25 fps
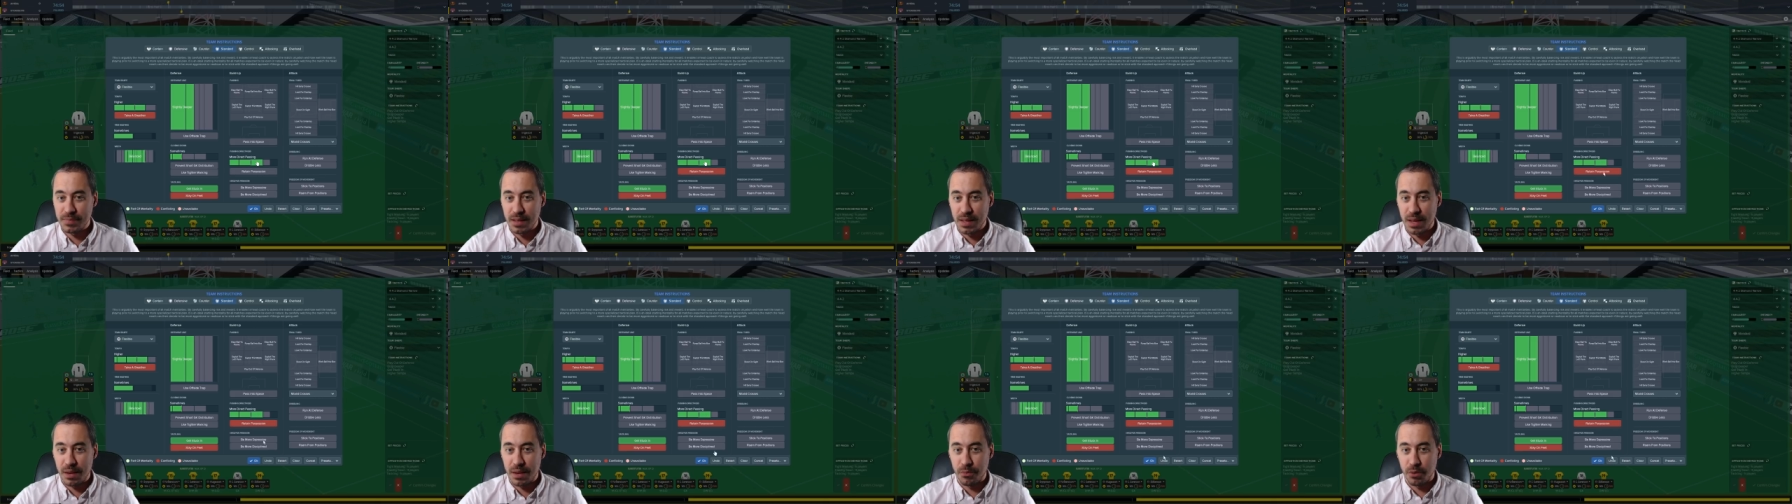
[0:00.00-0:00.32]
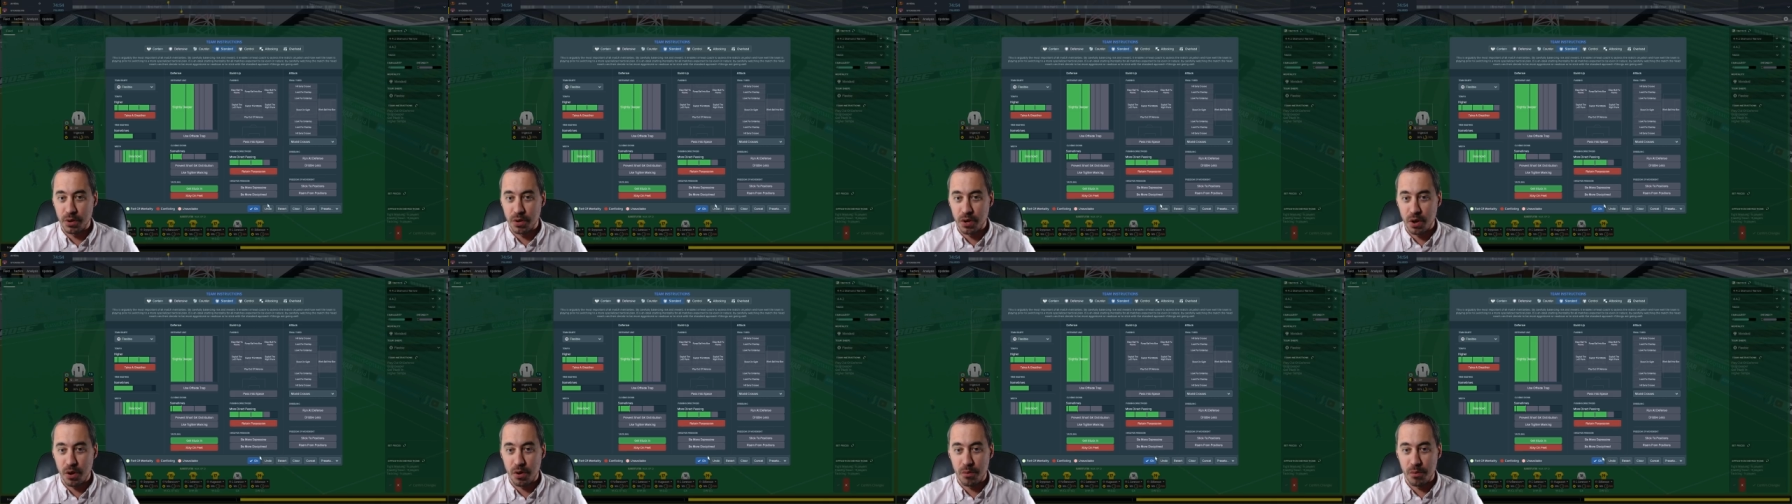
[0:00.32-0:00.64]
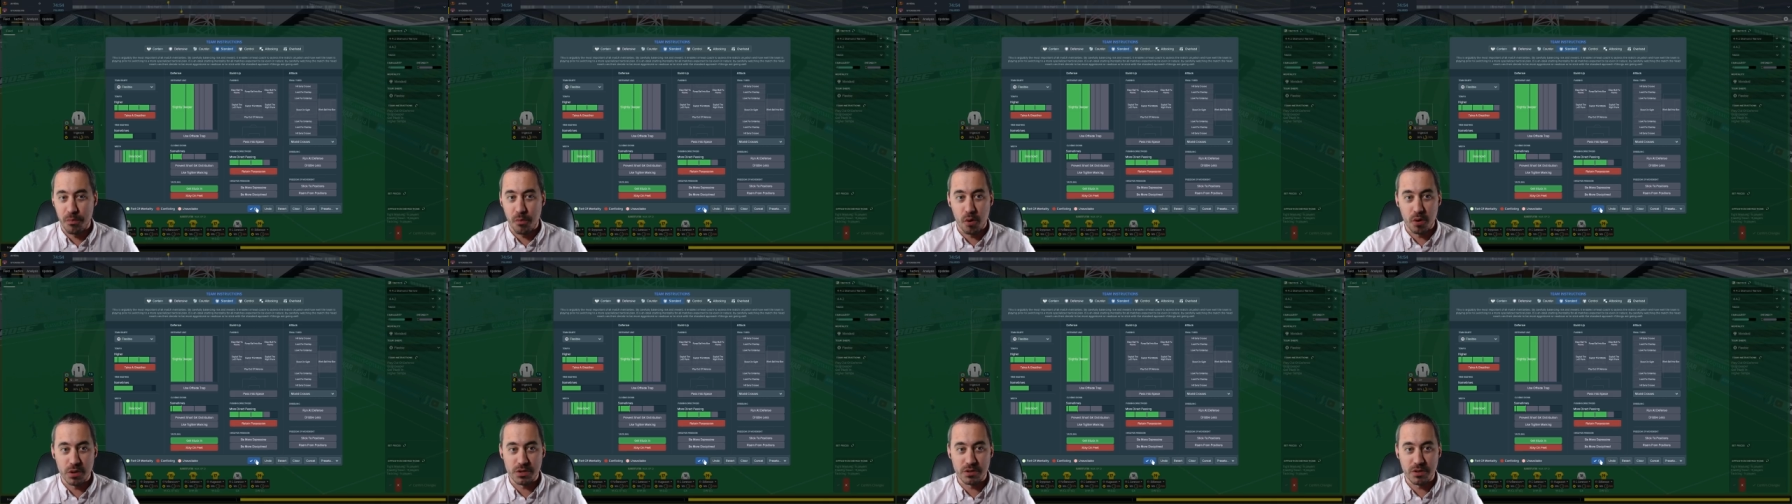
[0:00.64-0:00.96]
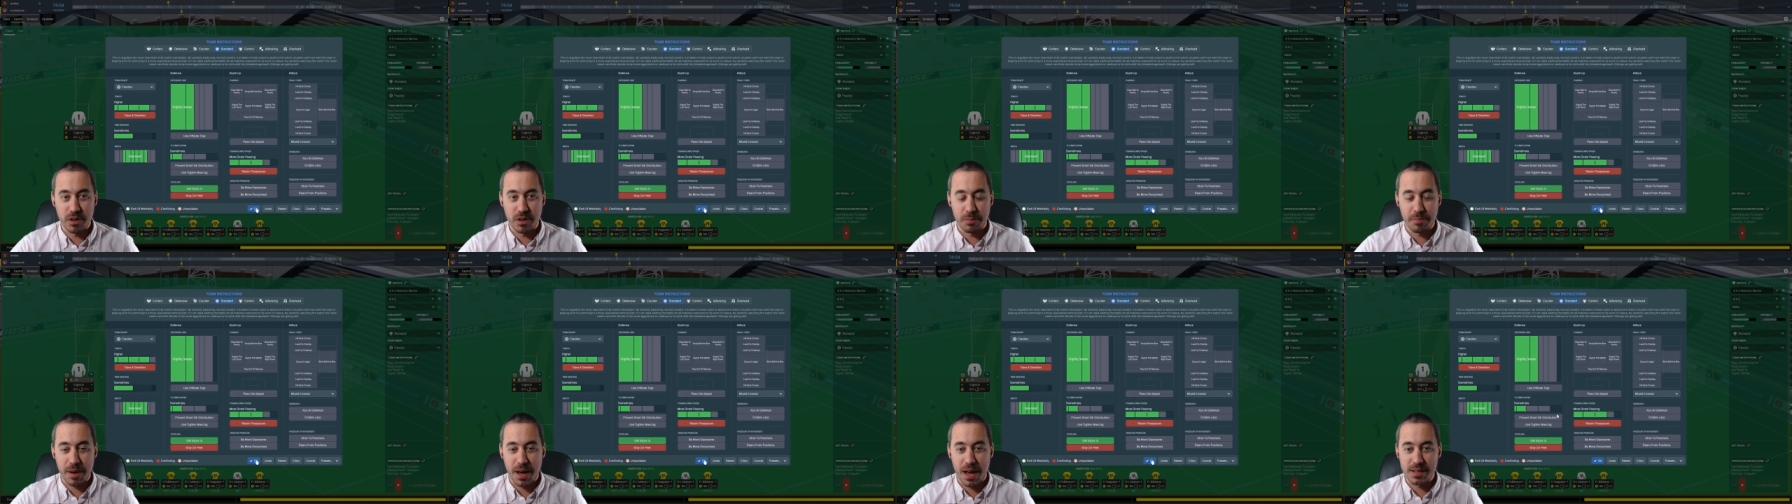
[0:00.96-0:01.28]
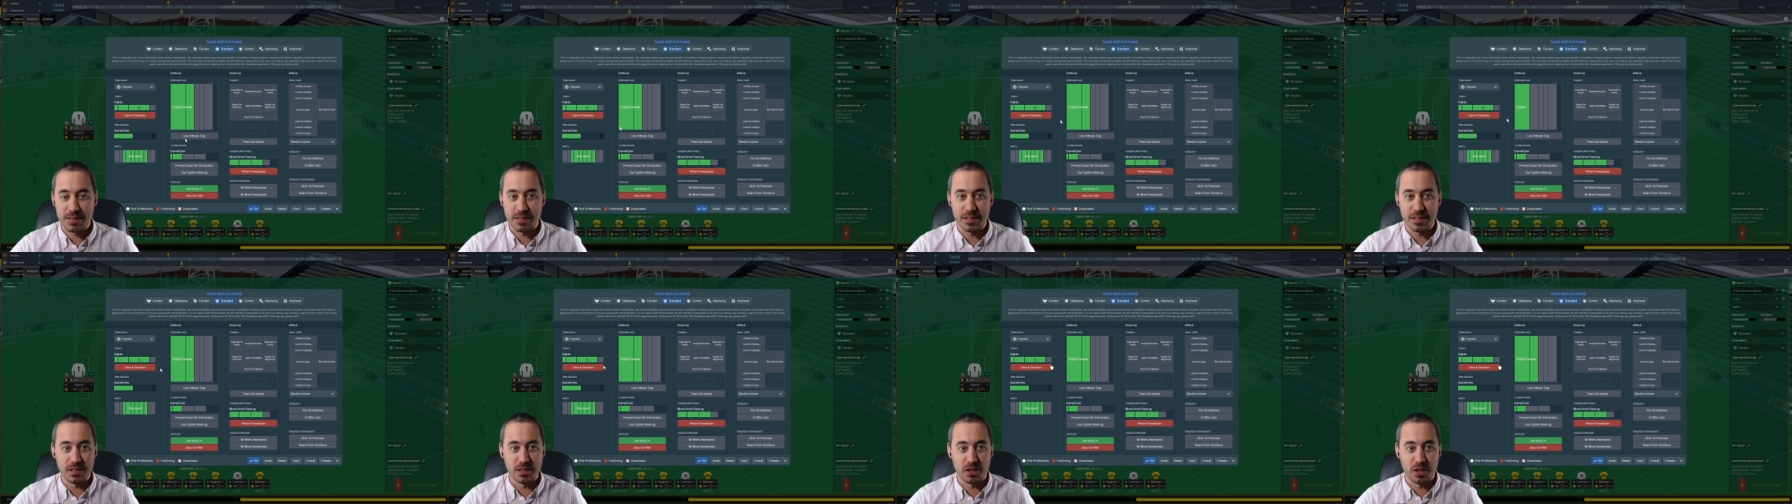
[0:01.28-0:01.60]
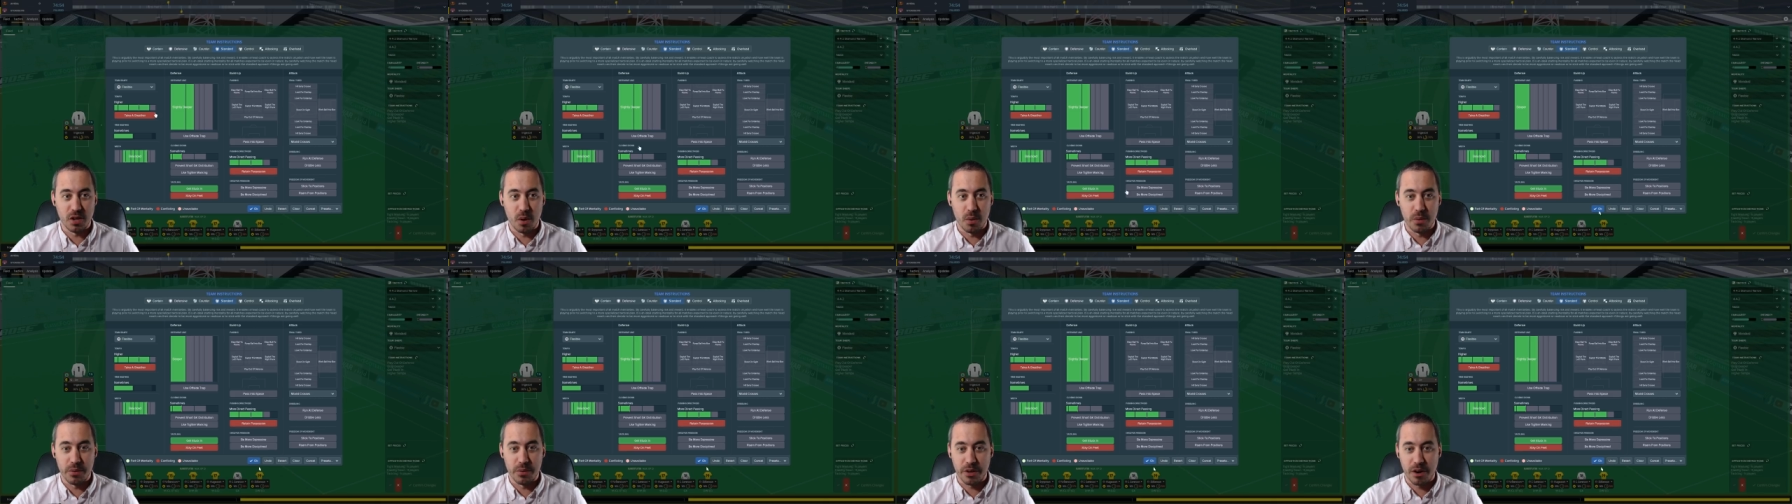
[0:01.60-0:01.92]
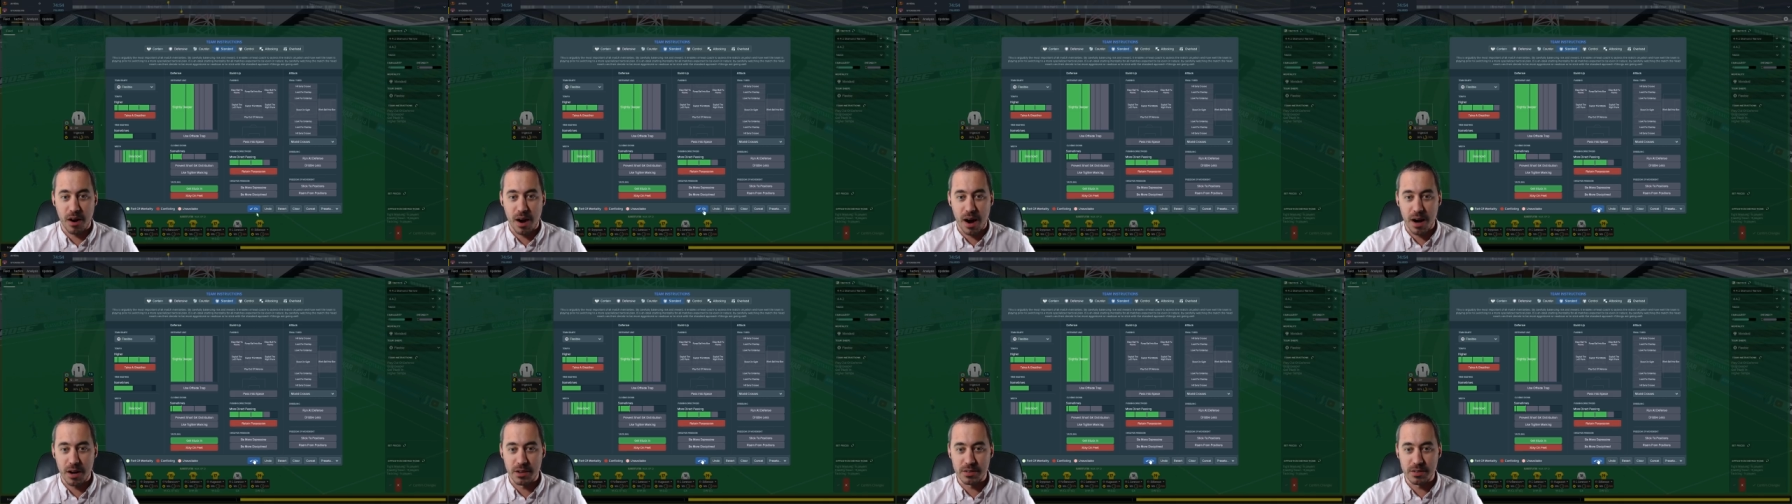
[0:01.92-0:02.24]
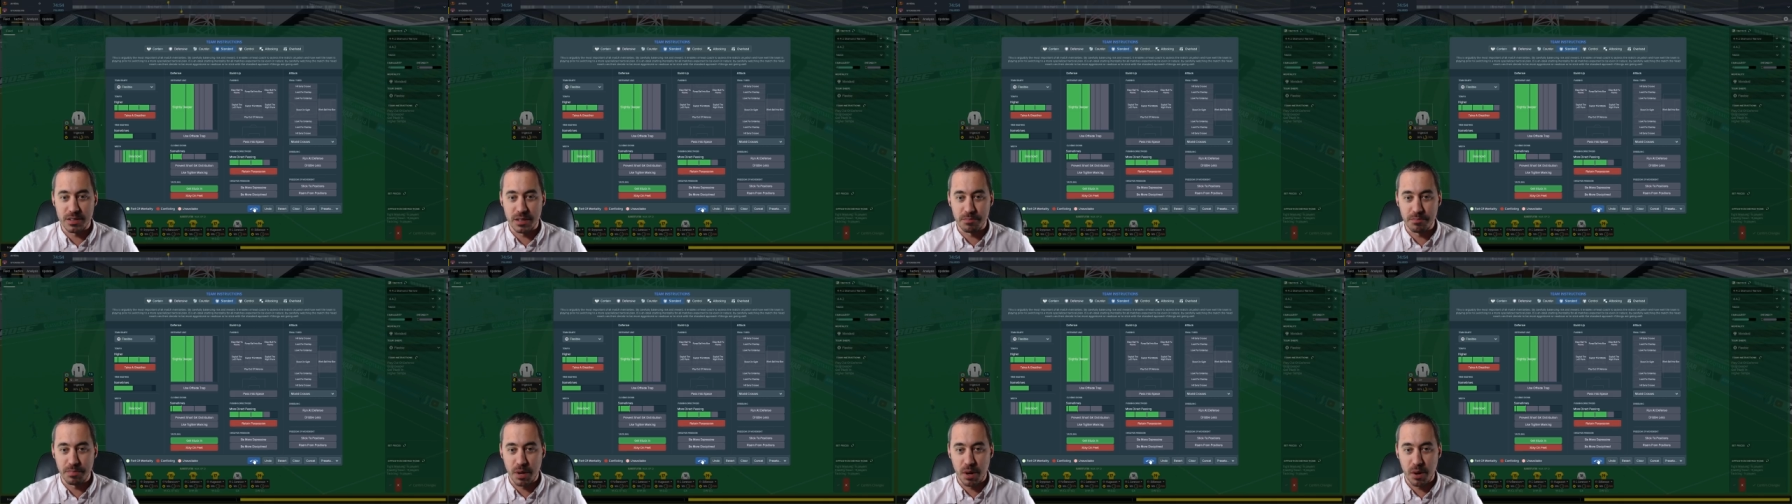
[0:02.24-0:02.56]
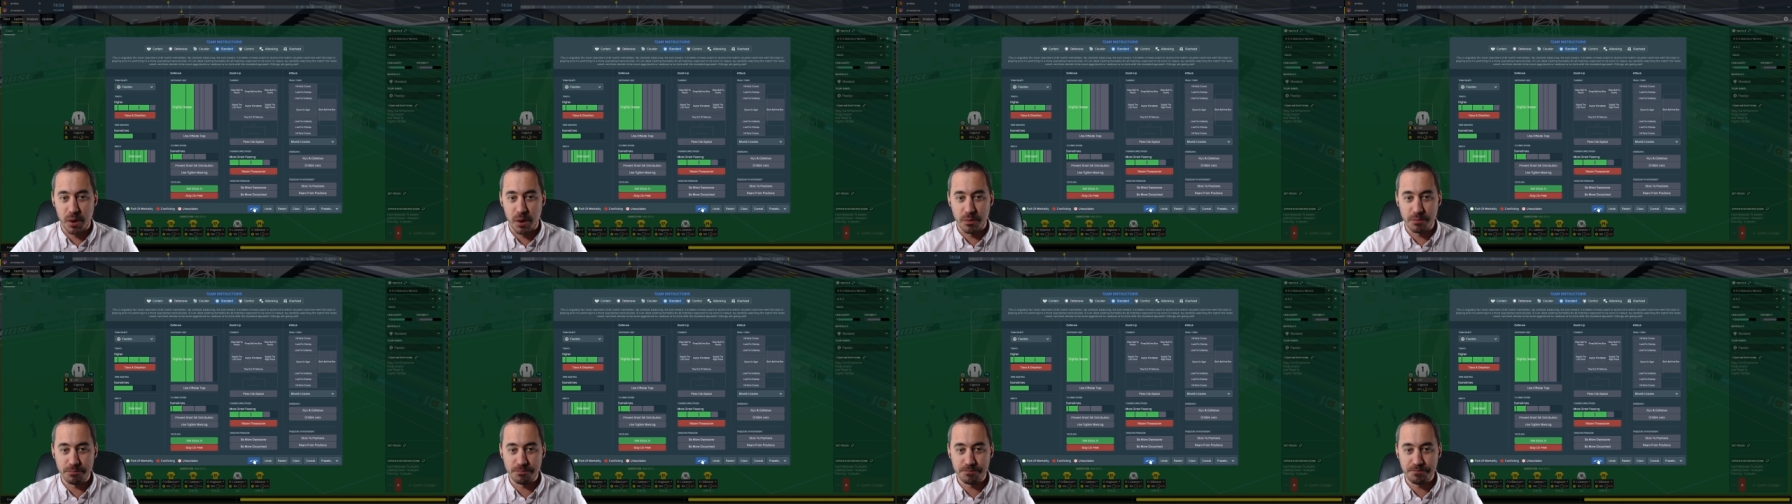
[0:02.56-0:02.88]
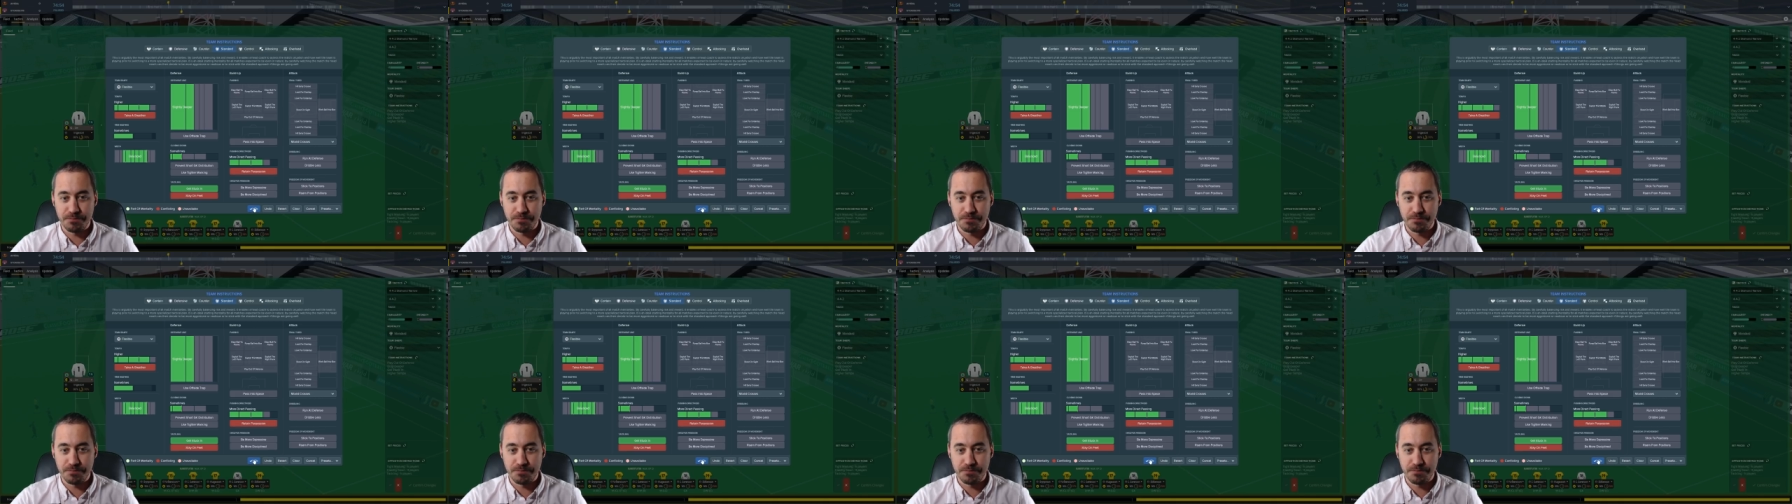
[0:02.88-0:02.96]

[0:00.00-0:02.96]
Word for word: and we'll go more direct passing to go with our higher tempo.